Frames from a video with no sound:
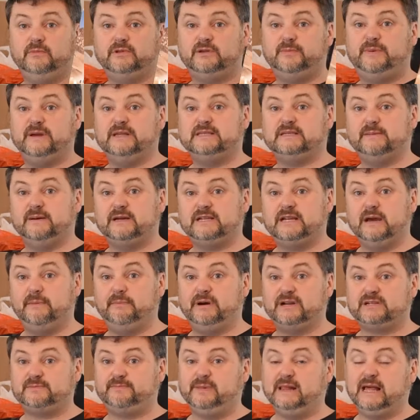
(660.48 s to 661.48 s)
Depends on how
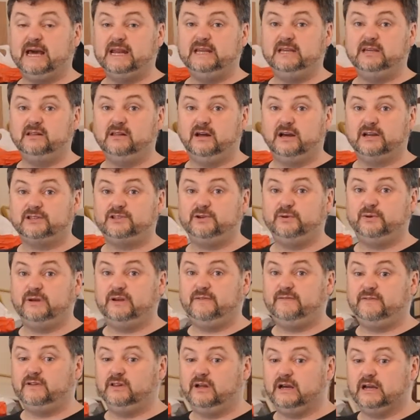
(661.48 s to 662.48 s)
much planning you like doing.
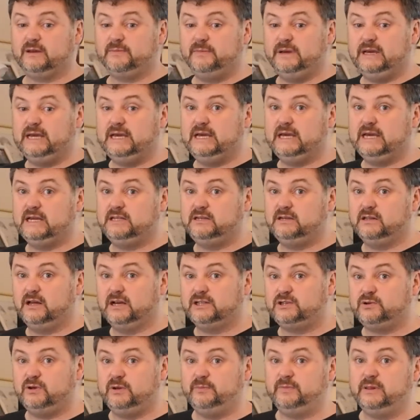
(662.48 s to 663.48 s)
If you're like me and you
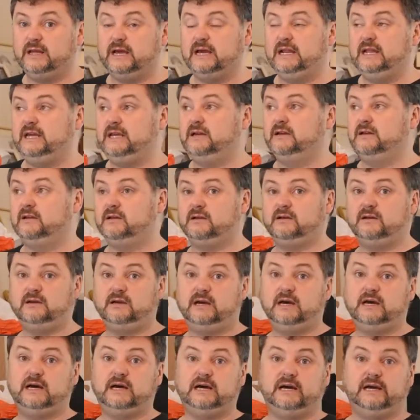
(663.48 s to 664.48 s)
like doing planning
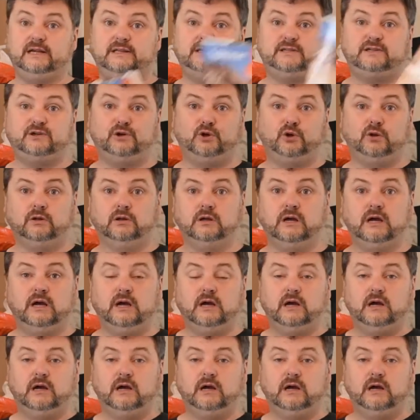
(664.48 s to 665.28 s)
until